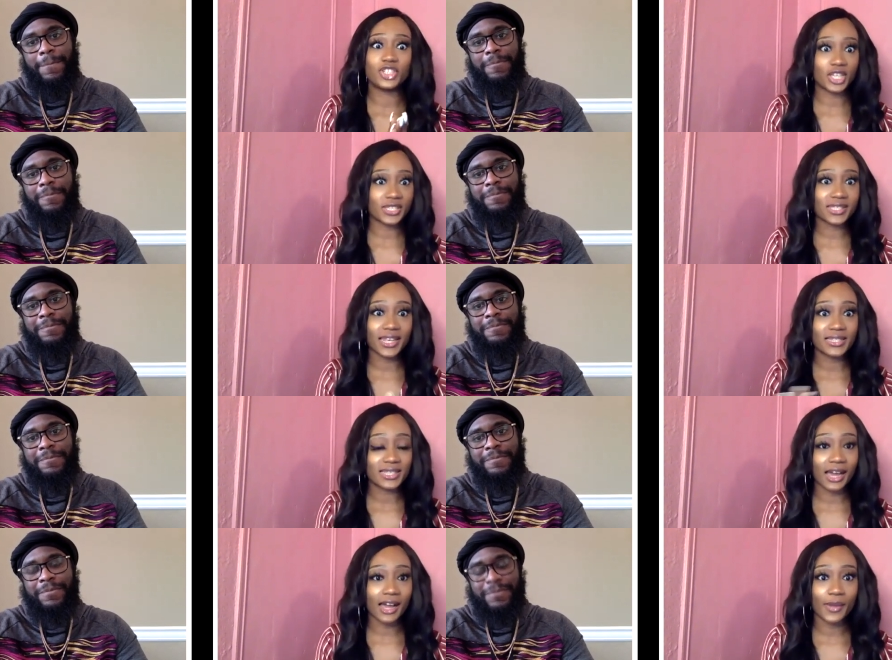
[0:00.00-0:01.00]
Speaker 1: just in
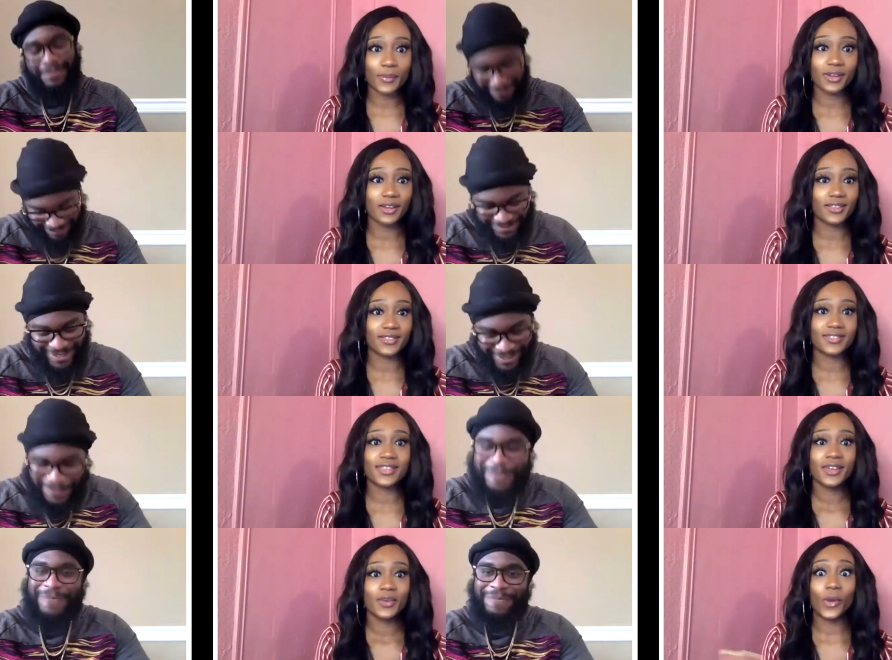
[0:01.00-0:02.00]
time because yeah
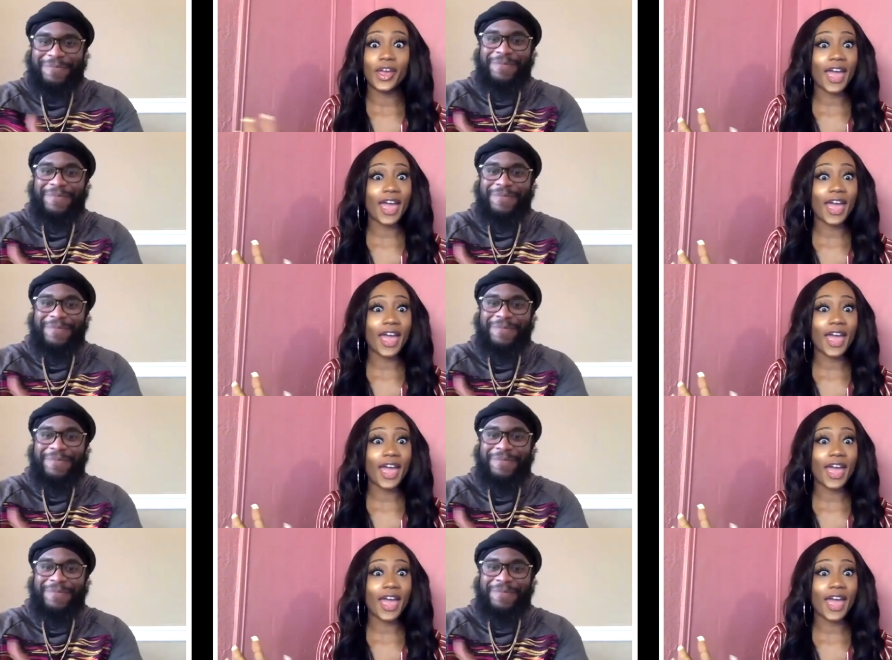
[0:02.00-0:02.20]
where